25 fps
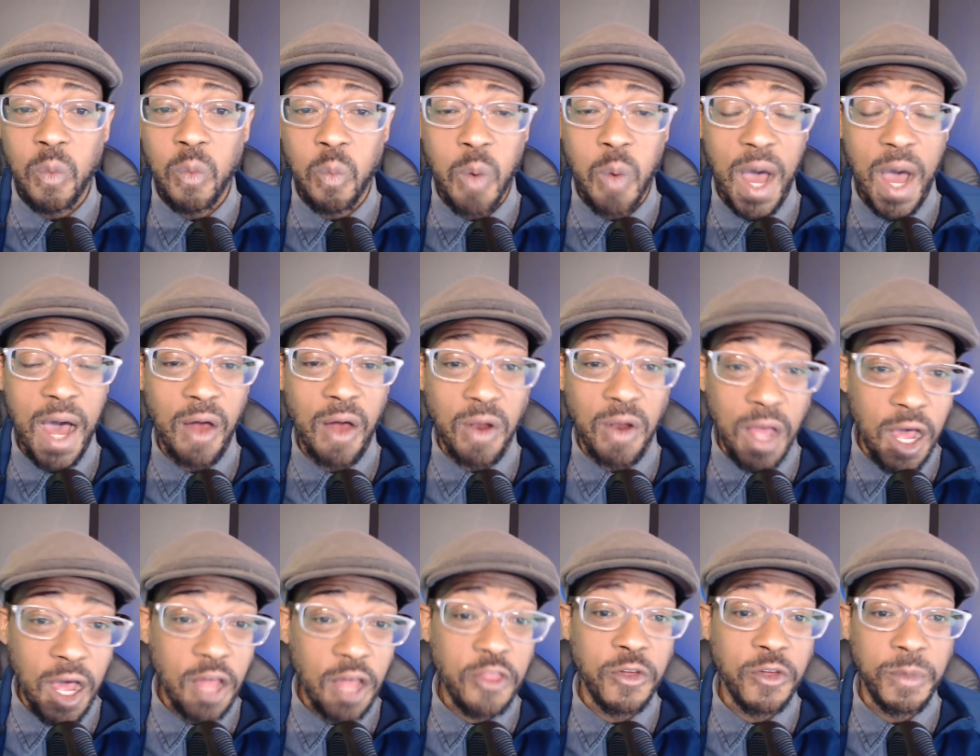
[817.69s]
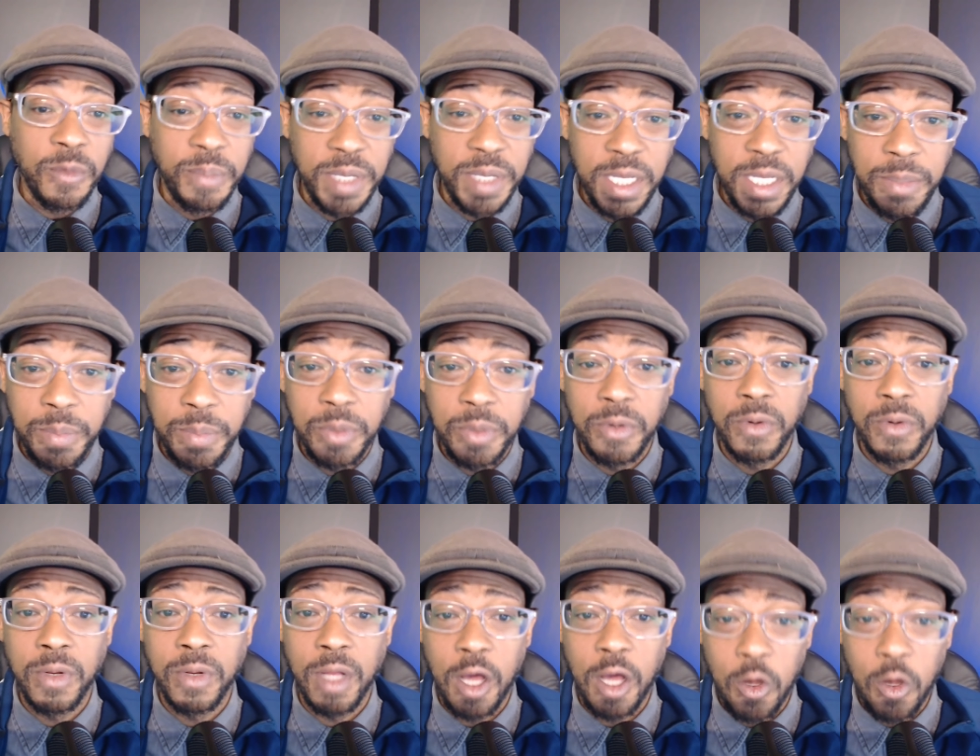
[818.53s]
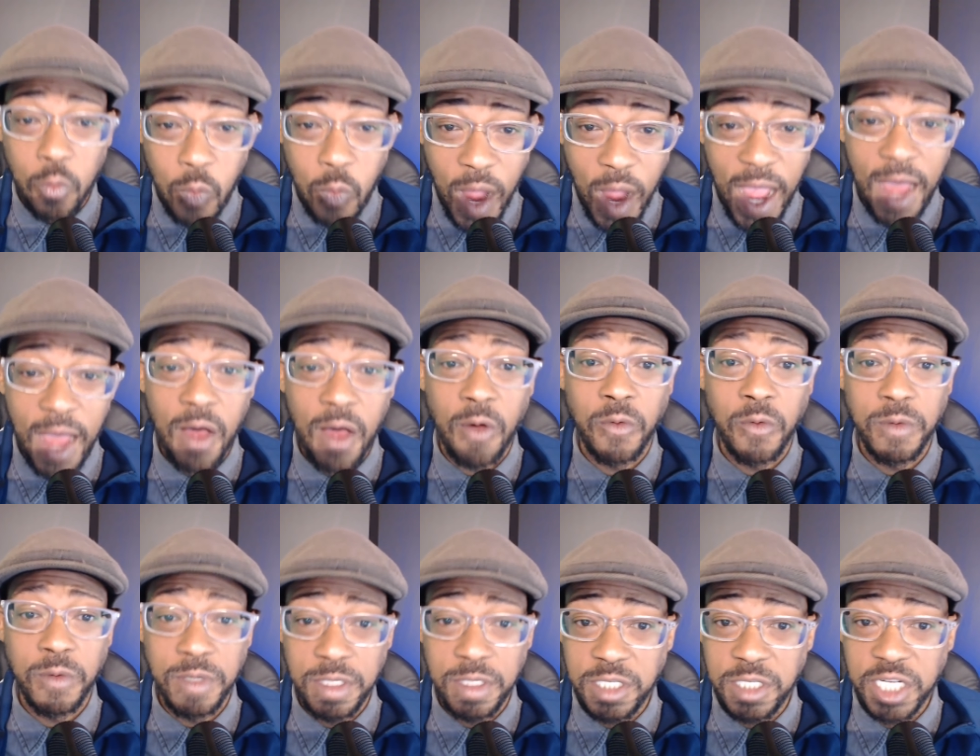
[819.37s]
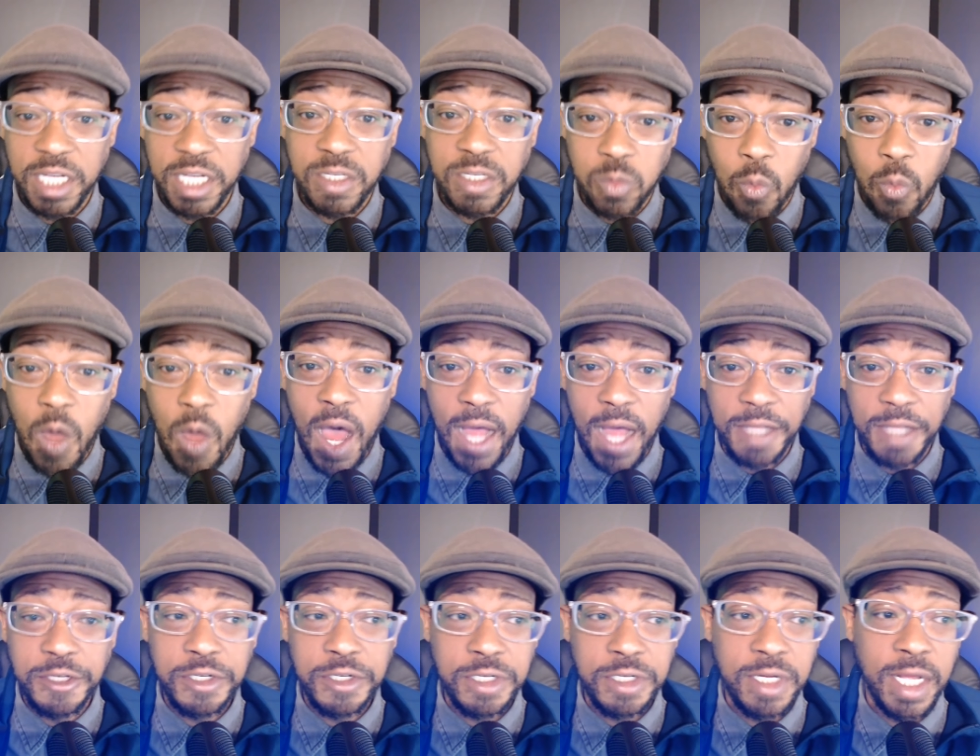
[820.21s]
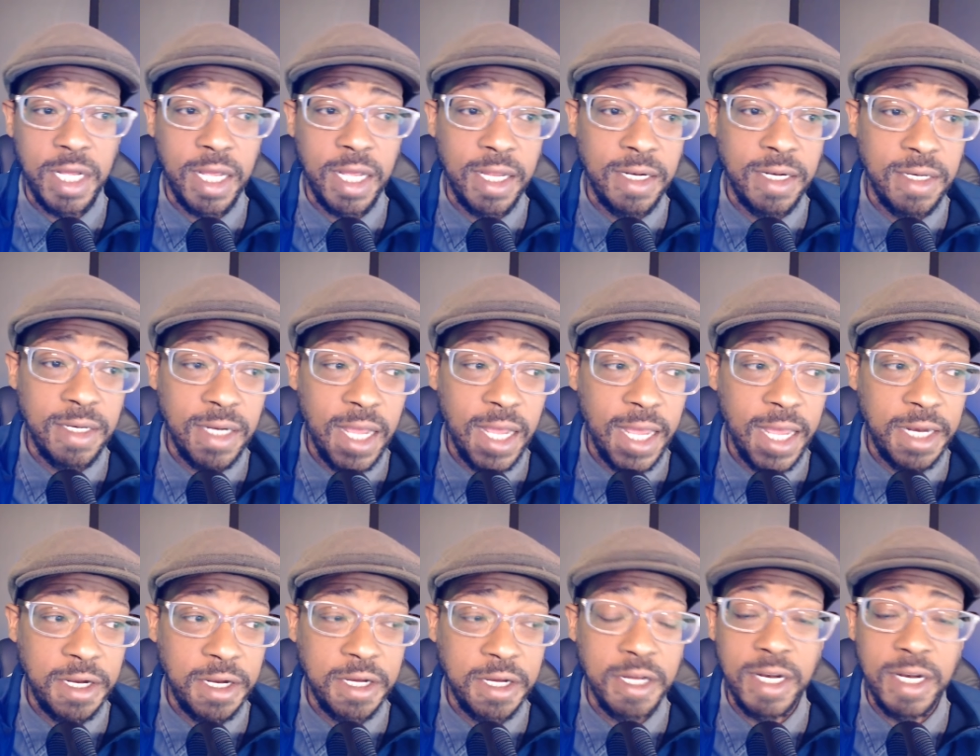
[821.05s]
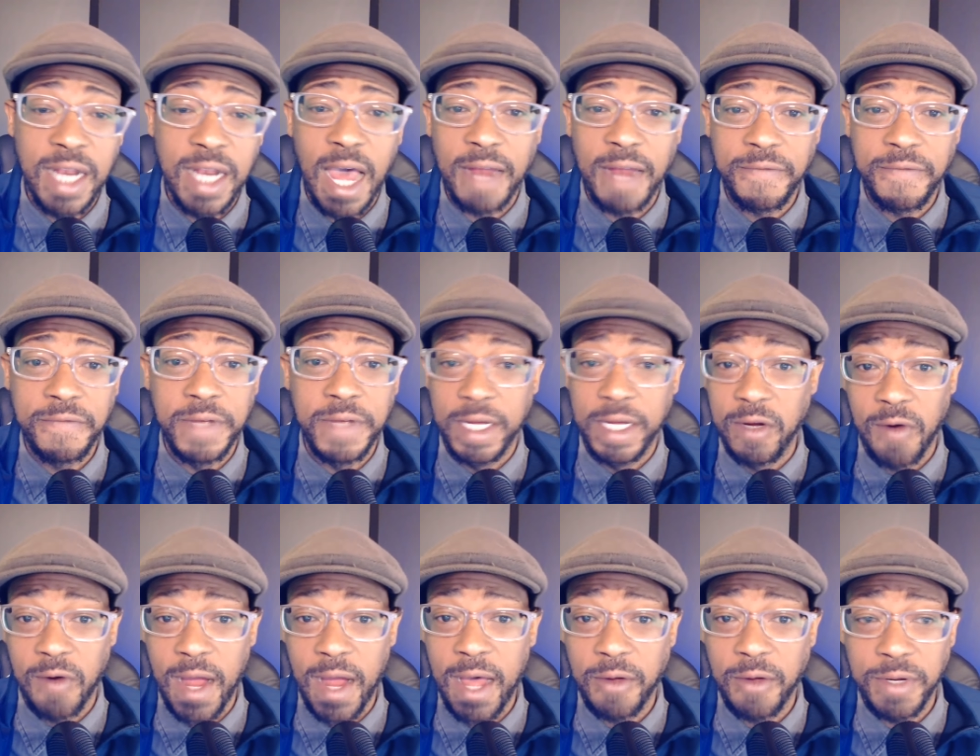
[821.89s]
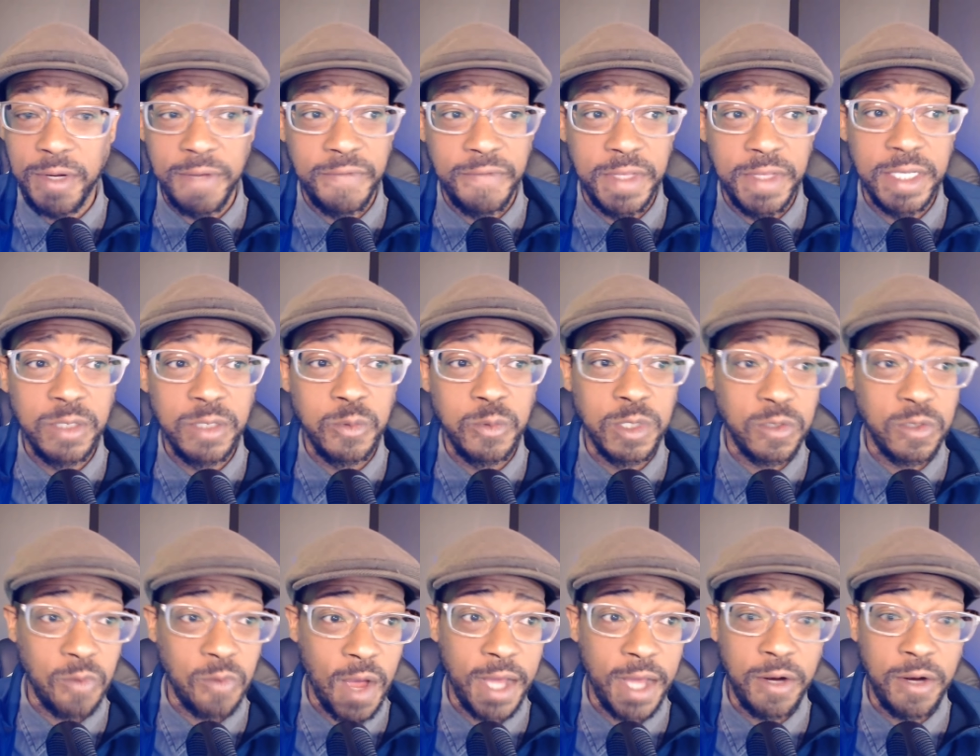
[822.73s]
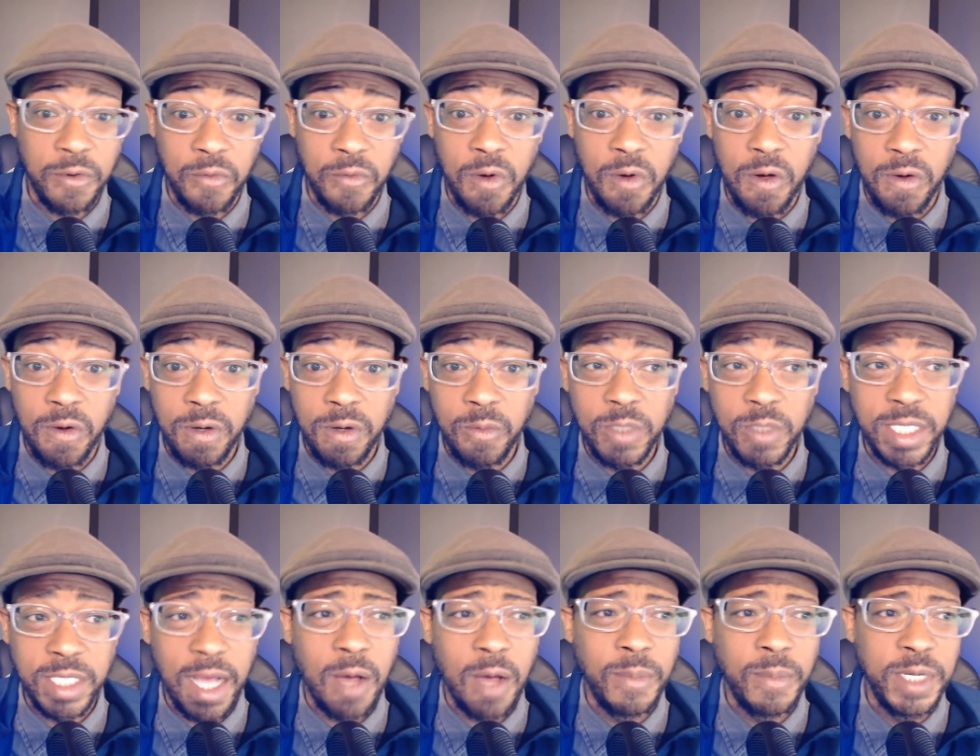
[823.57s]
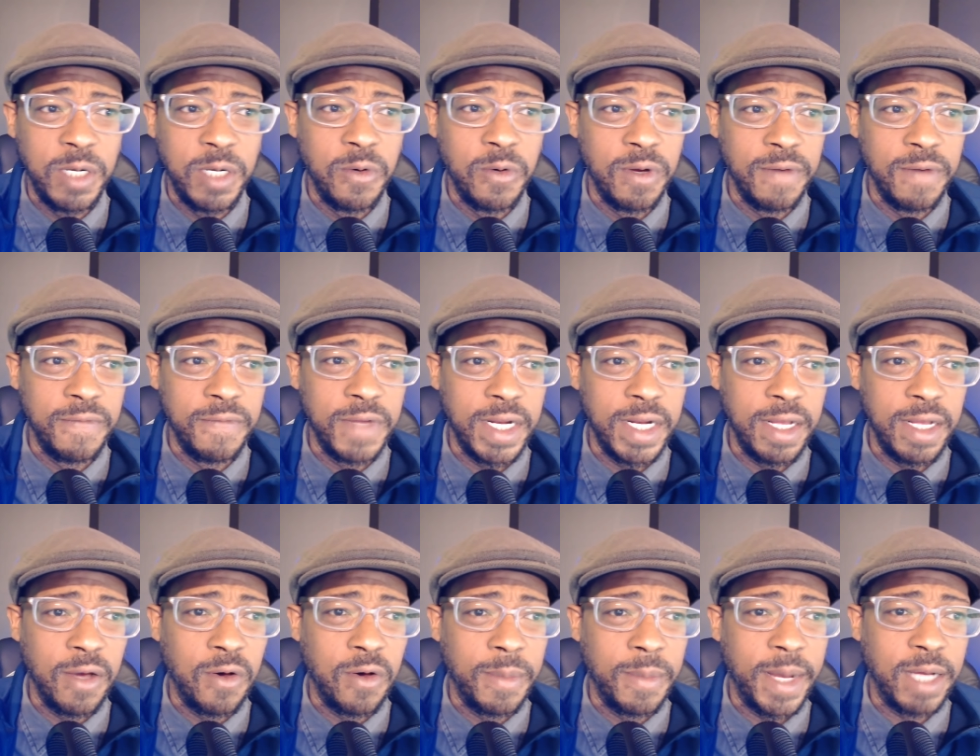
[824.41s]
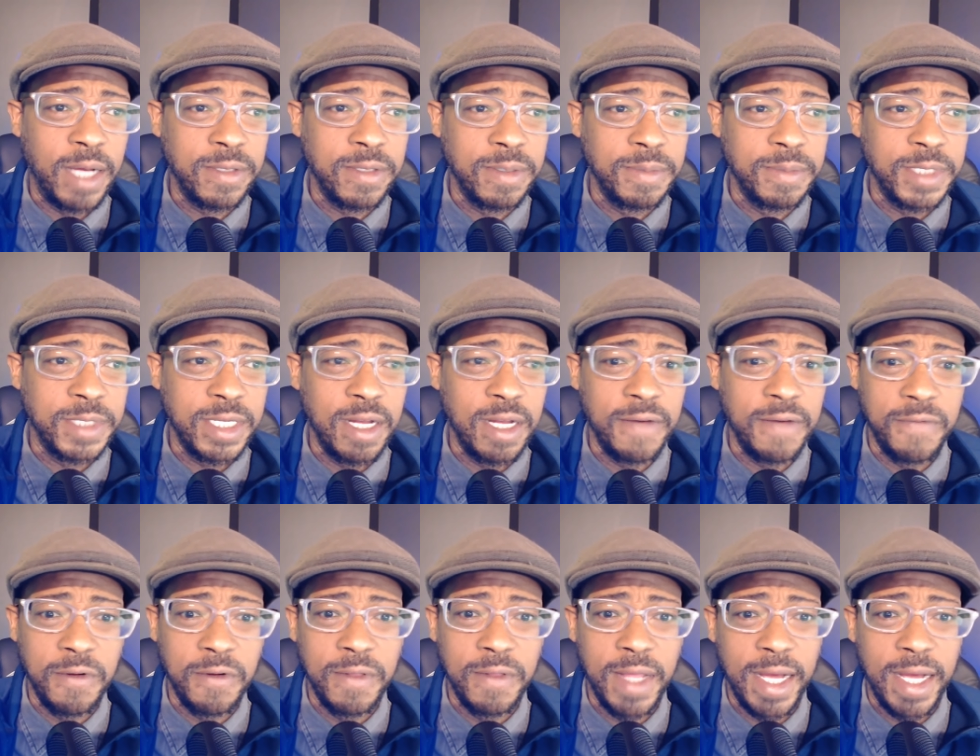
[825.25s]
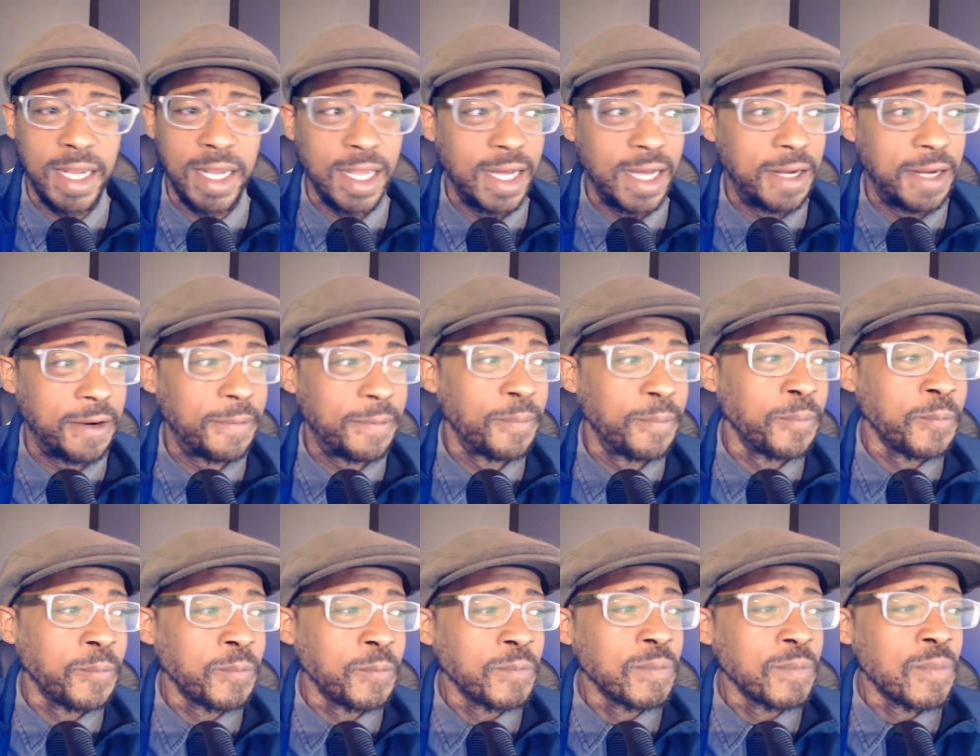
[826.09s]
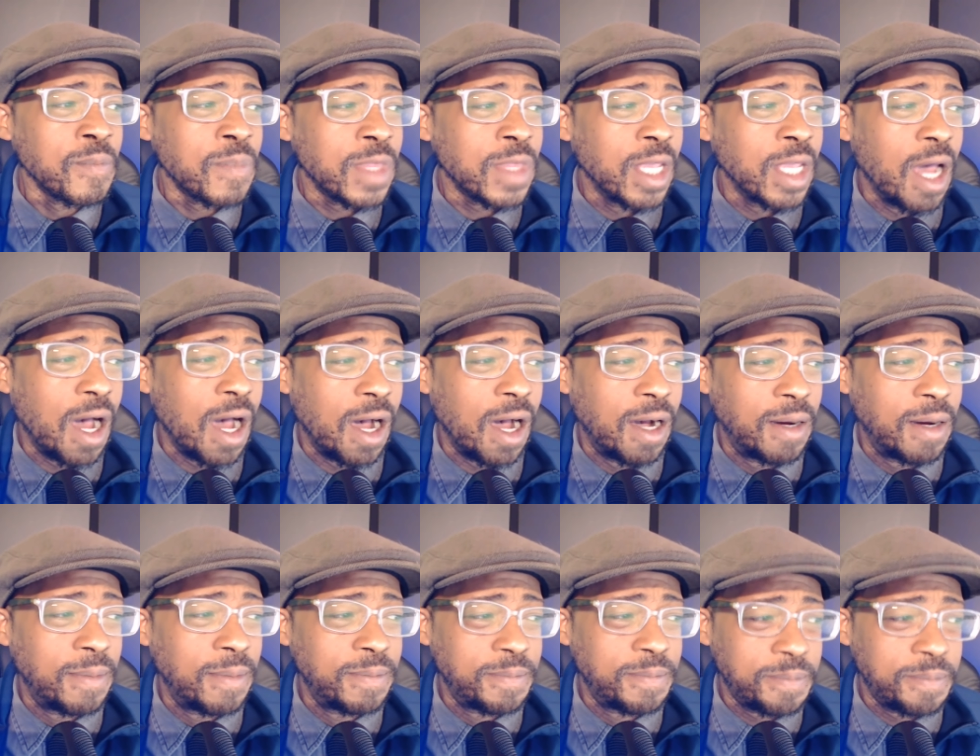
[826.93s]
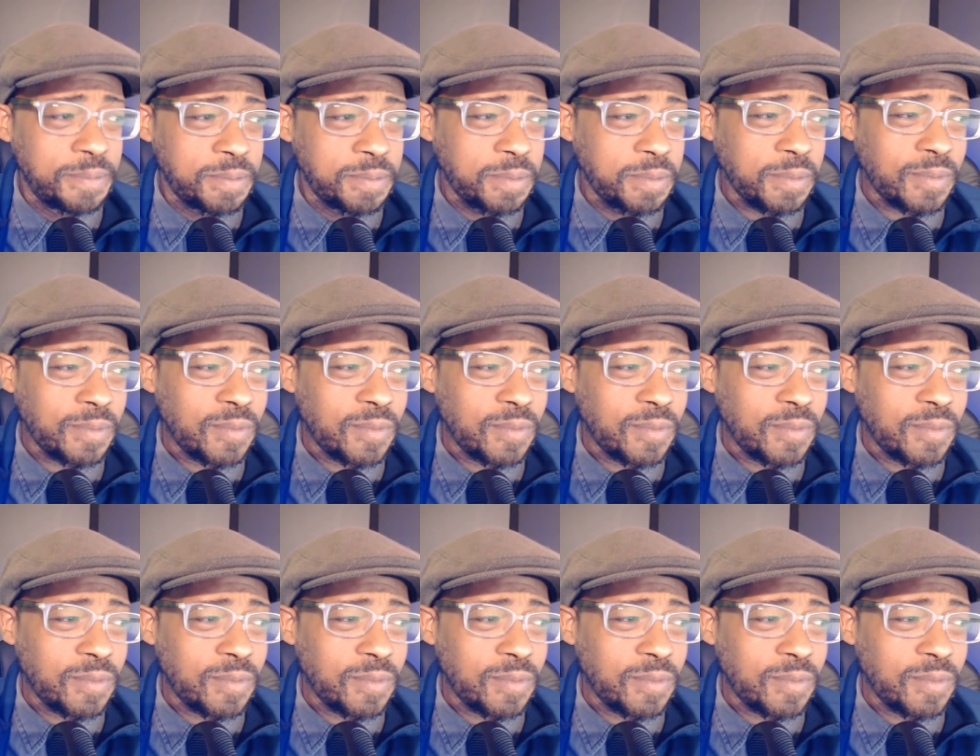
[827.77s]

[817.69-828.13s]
while other people around just watched and and could not figure out if this was right or wrong, which I'll be doing a video about some stuff on that later. Um,